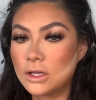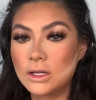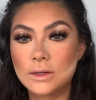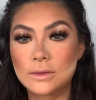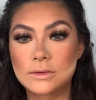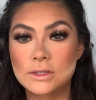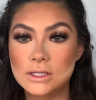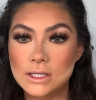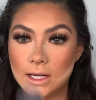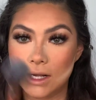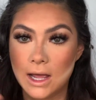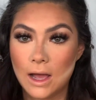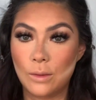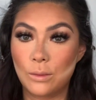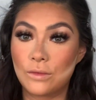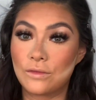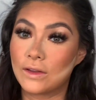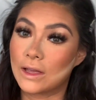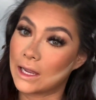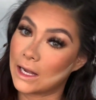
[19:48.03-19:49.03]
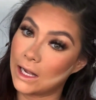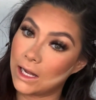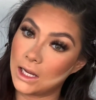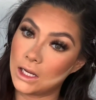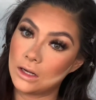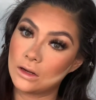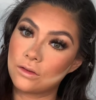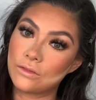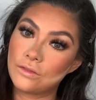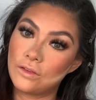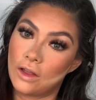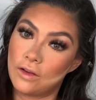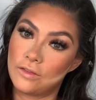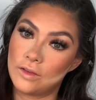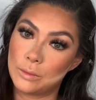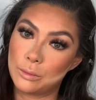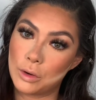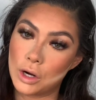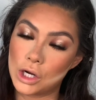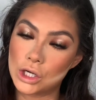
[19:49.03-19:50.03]
So now with a clean fluffy
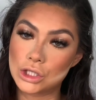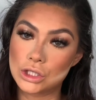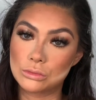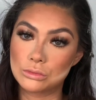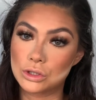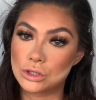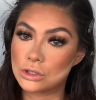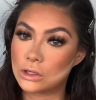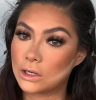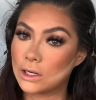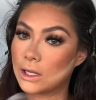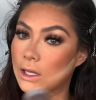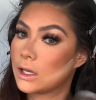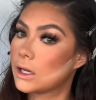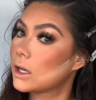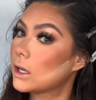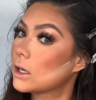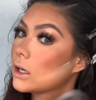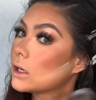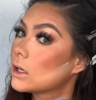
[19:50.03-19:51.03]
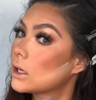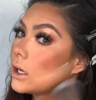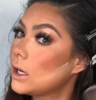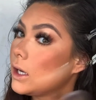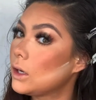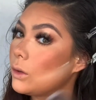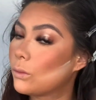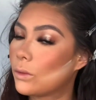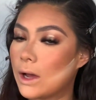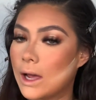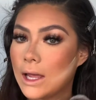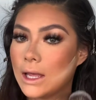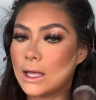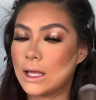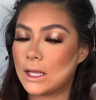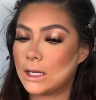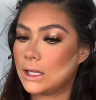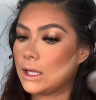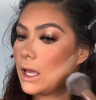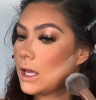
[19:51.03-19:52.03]
brush, I'm just going to clean away
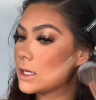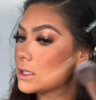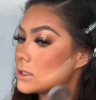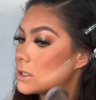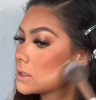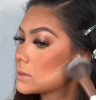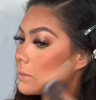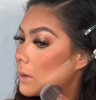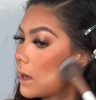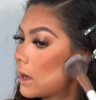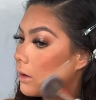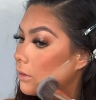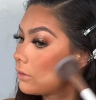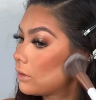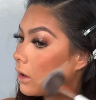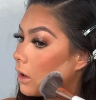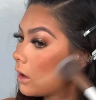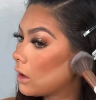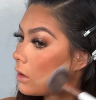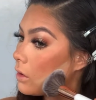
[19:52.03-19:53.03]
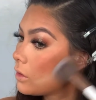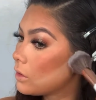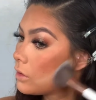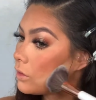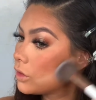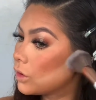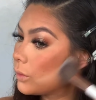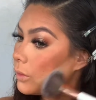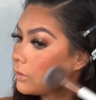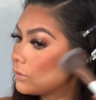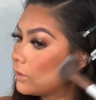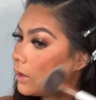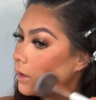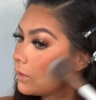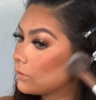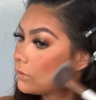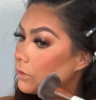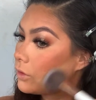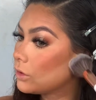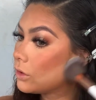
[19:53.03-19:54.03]
any excess powder that we've
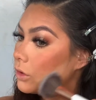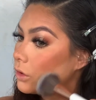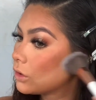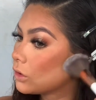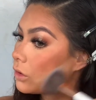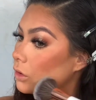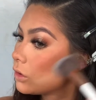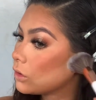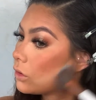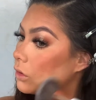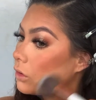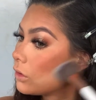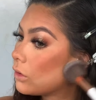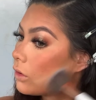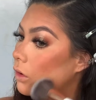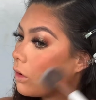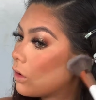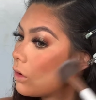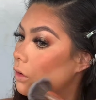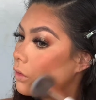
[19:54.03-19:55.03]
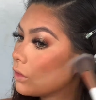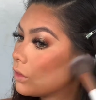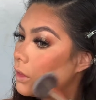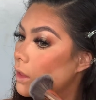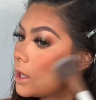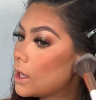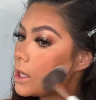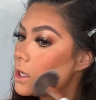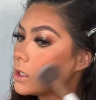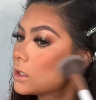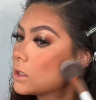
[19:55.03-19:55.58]
left on there.